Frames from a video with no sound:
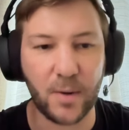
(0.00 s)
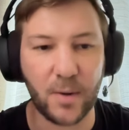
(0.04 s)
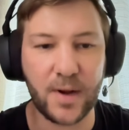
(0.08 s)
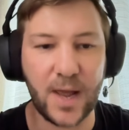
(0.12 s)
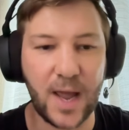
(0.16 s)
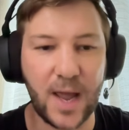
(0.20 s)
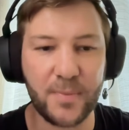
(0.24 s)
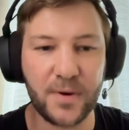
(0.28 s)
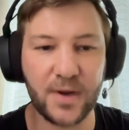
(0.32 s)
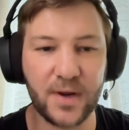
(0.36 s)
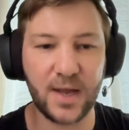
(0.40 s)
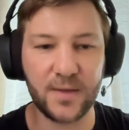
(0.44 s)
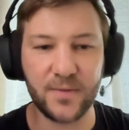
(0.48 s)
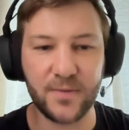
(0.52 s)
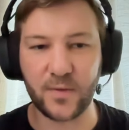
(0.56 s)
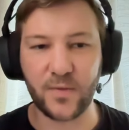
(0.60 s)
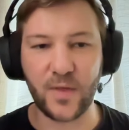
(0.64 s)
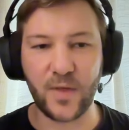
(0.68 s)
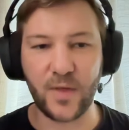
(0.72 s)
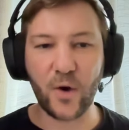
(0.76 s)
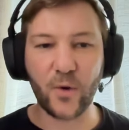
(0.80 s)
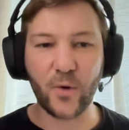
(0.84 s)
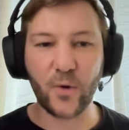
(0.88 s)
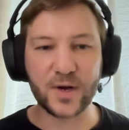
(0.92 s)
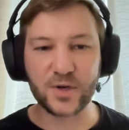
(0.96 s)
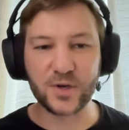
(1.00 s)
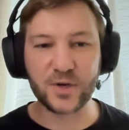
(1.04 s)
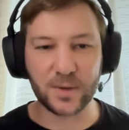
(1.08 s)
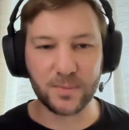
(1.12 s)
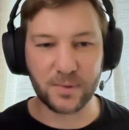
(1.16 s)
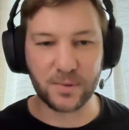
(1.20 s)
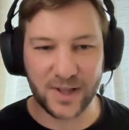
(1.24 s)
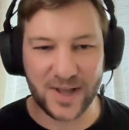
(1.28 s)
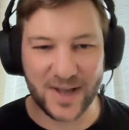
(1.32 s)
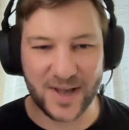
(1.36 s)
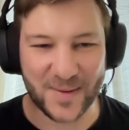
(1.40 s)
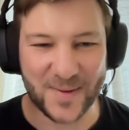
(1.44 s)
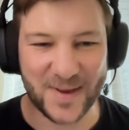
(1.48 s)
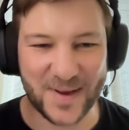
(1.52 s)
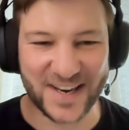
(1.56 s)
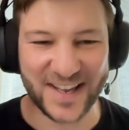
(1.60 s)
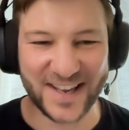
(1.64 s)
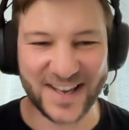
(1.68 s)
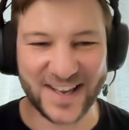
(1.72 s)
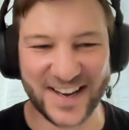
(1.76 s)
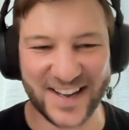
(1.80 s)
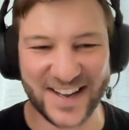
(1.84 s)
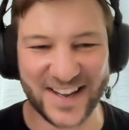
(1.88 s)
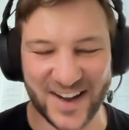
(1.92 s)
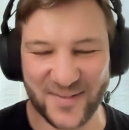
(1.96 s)
probably happen again. They are in trouble.
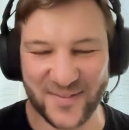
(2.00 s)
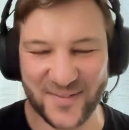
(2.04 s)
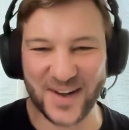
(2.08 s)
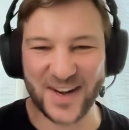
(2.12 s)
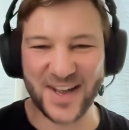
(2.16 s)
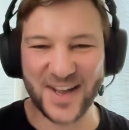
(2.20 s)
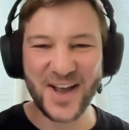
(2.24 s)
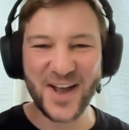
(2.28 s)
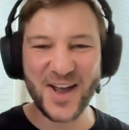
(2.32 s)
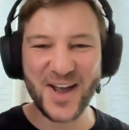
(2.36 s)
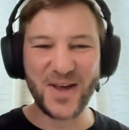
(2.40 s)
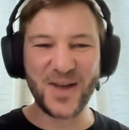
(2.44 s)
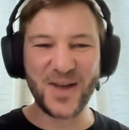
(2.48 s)
I mean,